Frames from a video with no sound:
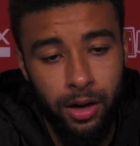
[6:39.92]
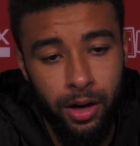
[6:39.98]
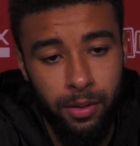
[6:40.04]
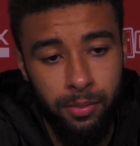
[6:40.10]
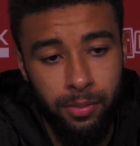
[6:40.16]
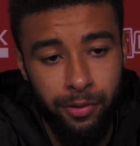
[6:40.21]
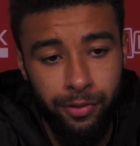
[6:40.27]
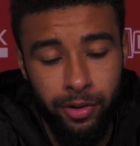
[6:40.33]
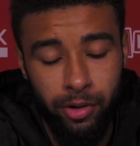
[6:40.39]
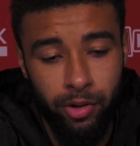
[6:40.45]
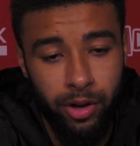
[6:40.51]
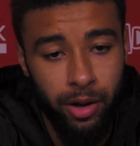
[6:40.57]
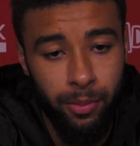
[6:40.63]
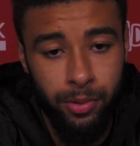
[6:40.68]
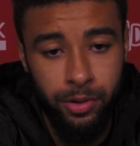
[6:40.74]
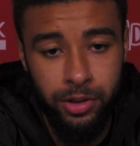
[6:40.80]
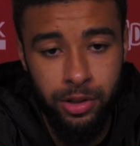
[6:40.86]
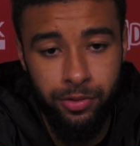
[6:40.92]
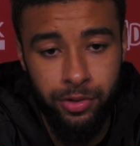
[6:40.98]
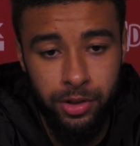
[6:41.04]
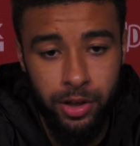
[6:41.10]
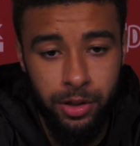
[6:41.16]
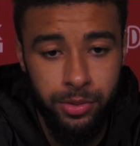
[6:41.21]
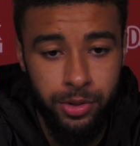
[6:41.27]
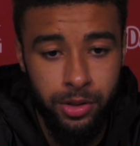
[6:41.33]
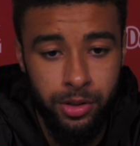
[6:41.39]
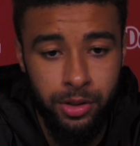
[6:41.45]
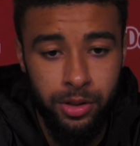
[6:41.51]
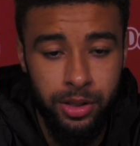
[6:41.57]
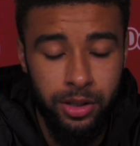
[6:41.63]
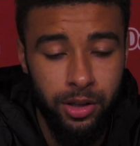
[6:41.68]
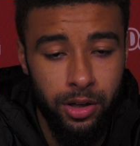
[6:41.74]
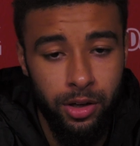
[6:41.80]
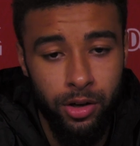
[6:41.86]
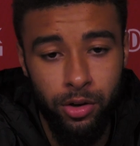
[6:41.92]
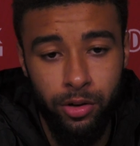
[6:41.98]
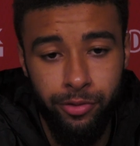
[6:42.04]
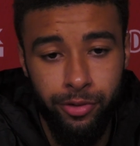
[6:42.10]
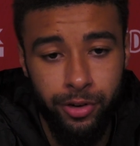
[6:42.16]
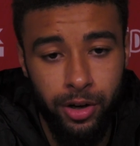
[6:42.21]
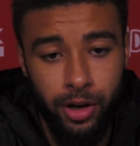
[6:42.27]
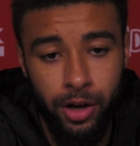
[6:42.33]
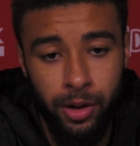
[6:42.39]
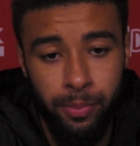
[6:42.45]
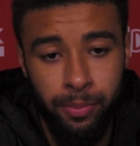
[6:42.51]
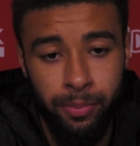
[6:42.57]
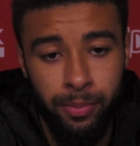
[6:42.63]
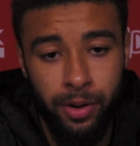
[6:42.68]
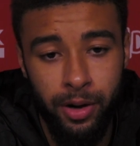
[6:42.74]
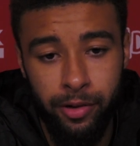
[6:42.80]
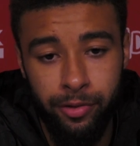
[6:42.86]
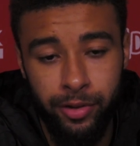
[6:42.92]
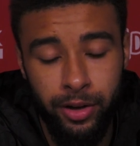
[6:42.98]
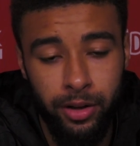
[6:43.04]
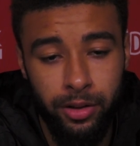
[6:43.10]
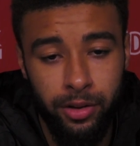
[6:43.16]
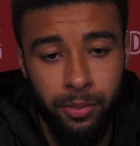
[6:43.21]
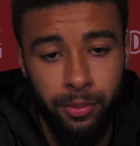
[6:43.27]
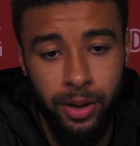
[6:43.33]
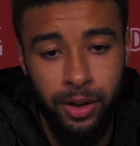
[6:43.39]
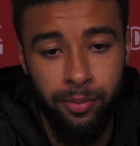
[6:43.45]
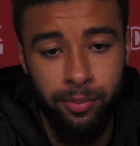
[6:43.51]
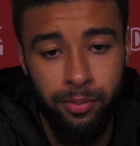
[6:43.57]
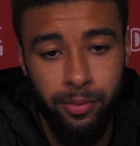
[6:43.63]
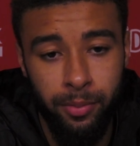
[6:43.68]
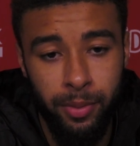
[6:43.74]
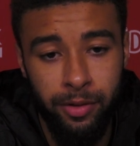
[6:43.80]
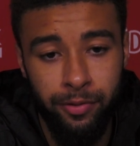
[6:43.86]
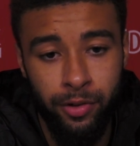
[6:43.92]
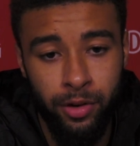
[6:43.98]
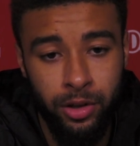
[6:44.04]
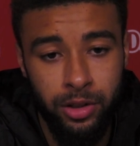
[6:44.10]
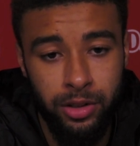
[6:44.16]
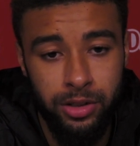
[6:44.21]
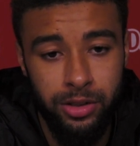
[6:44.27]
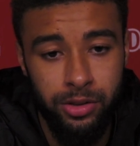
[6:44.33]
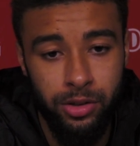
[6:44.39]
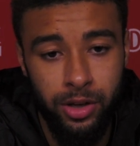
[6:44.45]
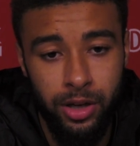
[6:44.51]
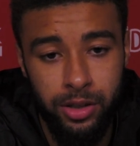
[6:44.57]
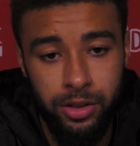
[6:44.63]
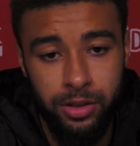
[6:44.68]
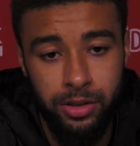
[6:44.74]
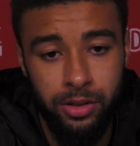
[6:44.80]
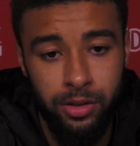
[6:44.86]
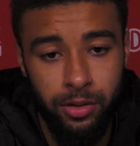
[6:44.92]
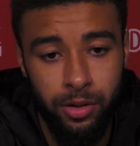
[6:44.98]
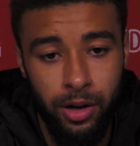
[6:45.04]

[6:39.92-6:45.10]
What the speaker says: I think we'll get a positive reception. He's done a lot for the club, but I think the main focus is on us.